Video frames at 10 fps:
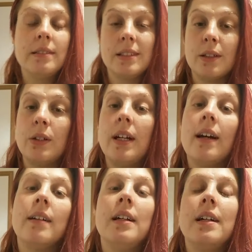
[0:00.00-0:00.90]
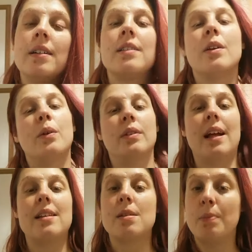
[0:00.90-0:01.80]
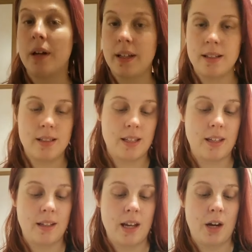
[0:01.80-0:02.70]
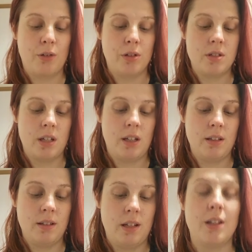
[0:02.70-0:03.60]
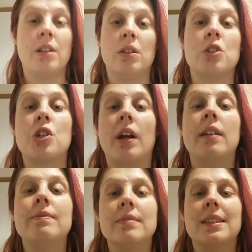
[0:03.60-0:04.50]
So yeah, so that's my skincare routine in a nutshell.